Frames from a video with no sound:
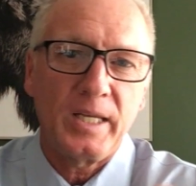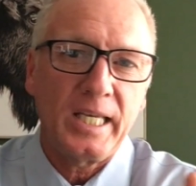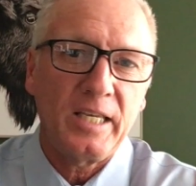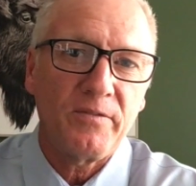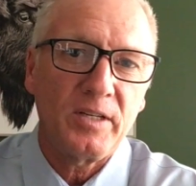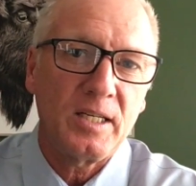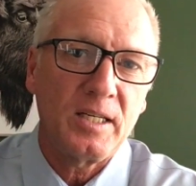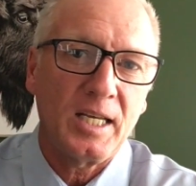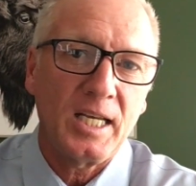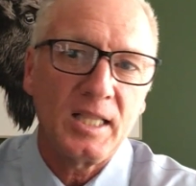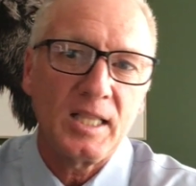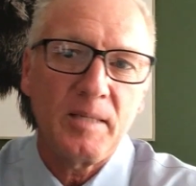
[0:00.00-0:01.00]
even
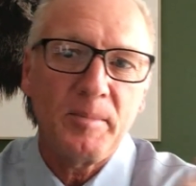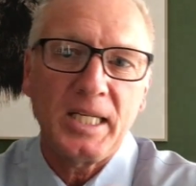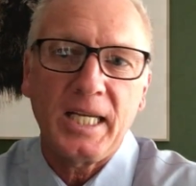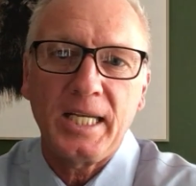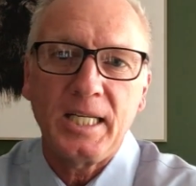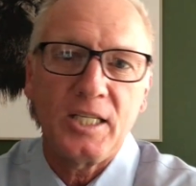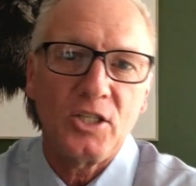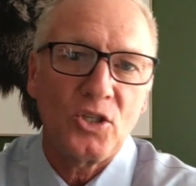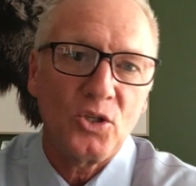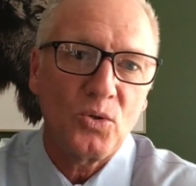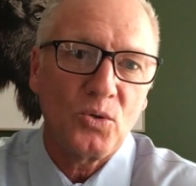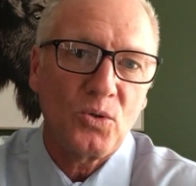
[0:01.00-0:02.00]
eliminating
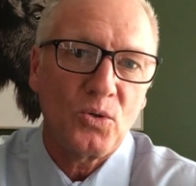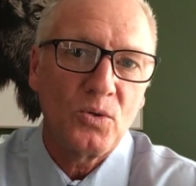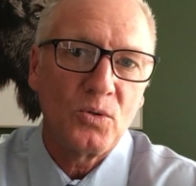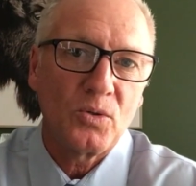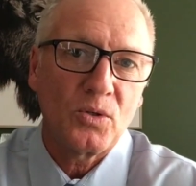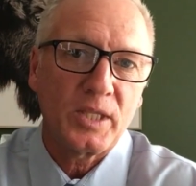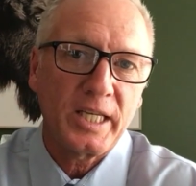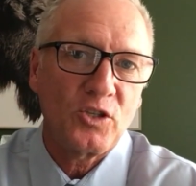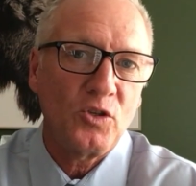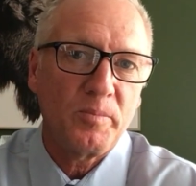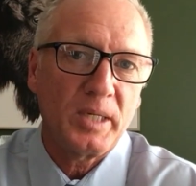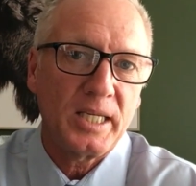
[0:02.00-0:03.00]
your
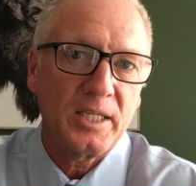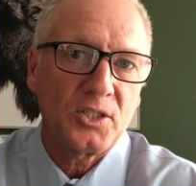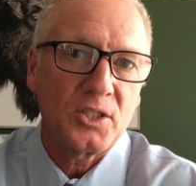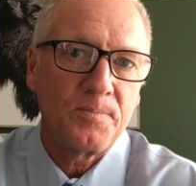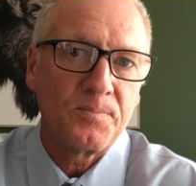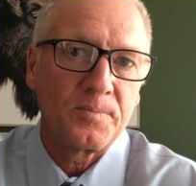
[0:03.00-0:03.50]
thank you page.